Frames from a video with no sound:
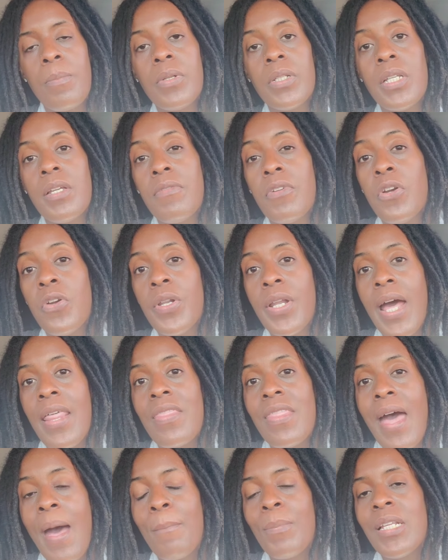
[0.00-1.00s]
Believe it or
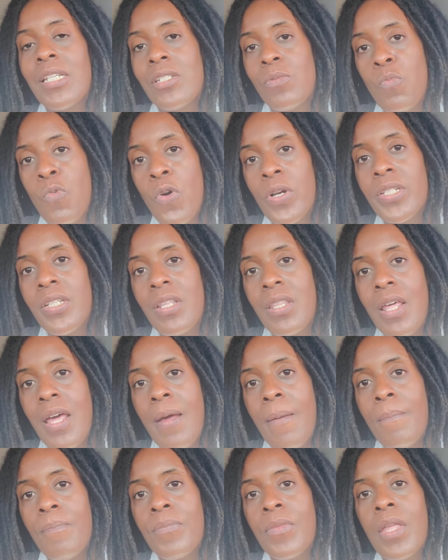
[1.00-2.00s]
not, that means more to
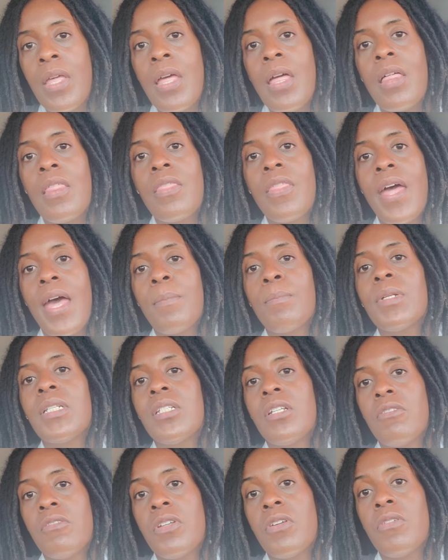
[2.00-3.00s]
them than
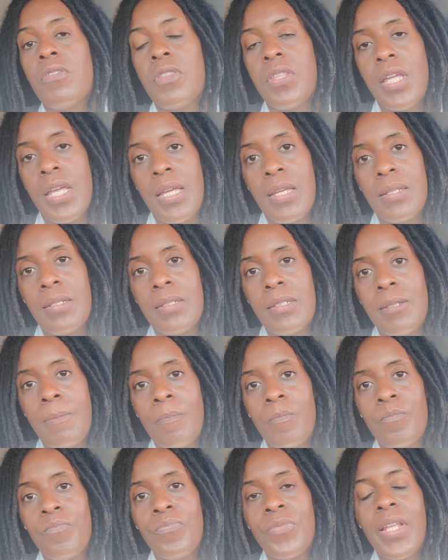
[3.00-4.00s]
material things.